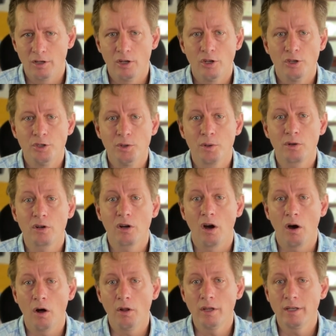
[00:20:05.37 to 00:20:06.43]
You're
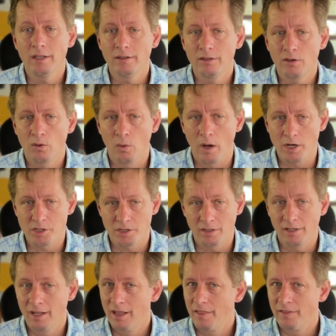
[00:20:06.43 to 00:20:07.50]
calling into question
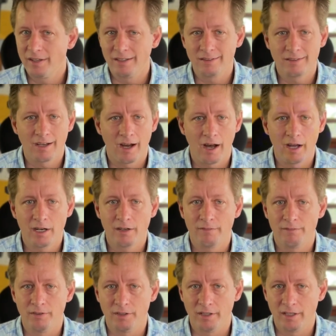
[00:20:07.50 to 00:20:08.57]
the entire
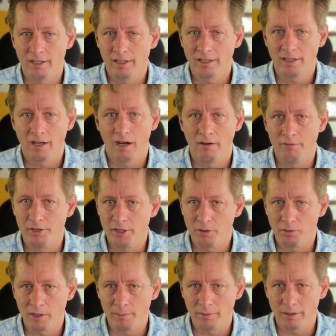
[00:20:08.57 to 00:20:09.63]
validity of the
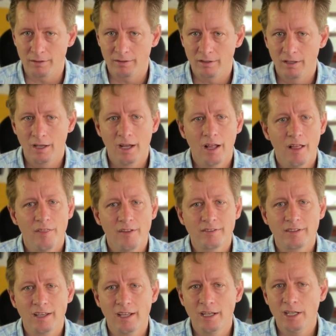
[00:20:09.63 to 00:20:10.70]
agreement. This
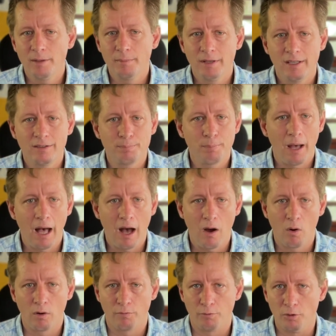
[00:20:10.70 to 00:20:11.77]
idiom is
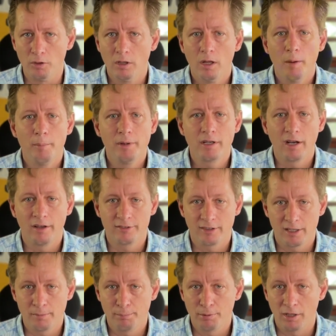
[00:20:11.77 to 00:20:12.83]
powerful because it
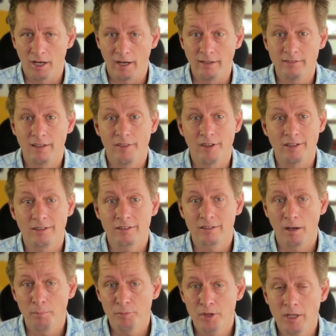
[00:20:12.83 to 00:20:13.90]
implies that
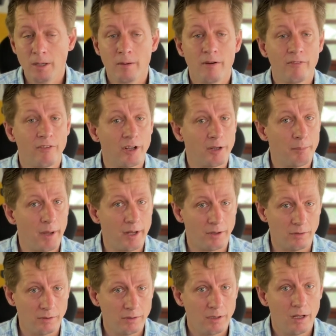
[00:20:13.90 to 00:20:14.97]
something fundamental
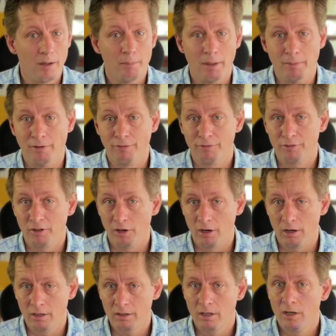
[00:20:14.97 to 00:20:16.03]
may be
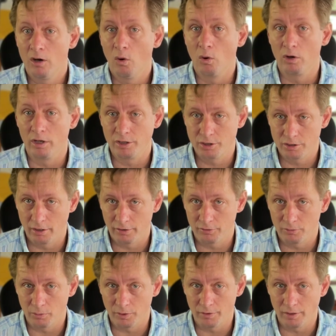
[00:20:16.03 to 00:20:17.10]
flawed or
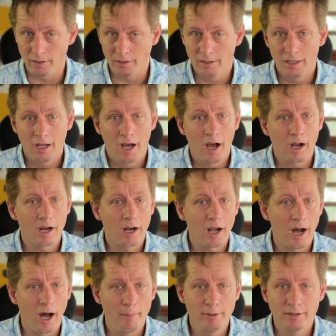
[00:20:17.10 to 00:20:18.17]
untrustworthy, a
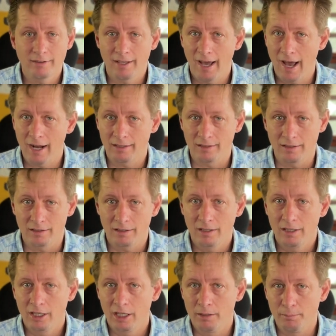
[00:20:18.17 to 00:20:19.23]
common tactic
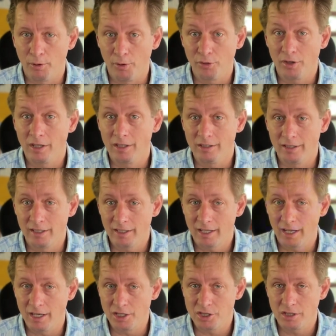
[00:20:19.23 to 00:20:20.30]
in both
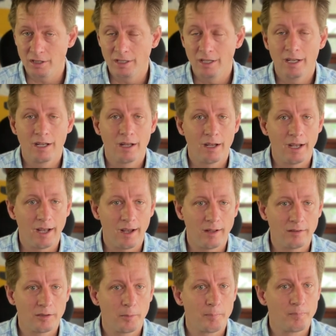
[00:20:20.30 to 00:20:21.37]
litigation and
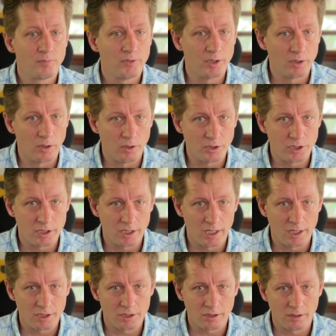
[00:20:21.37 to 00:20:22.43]

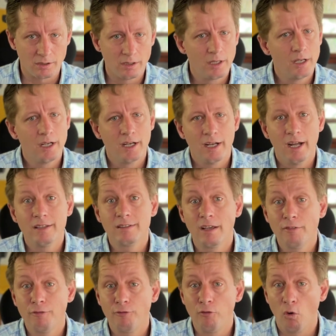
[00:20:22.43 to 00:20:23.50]
negotiation. It's a
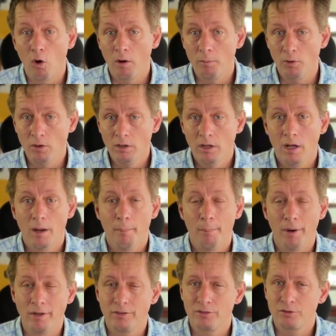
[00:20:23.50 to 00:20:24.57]
formal
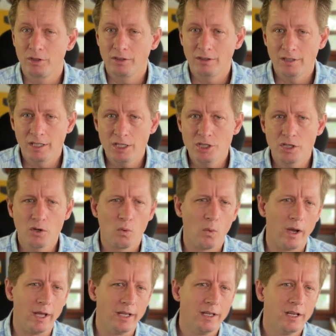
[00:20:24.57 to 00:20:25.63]
but strategic
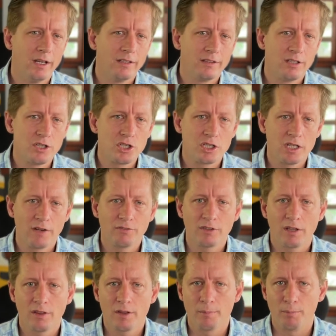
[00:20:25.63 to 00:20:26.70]
way to shift
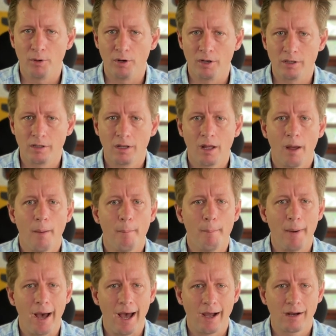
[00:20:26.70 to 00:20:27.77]
the burden
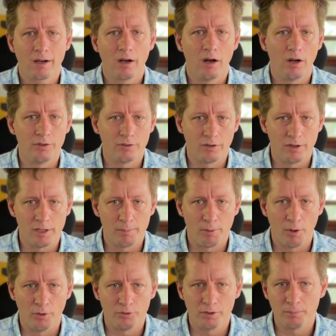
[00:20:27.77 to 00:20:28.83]
back onto the
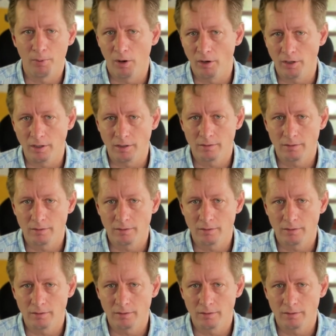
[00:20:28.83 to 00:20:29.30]
opposing party.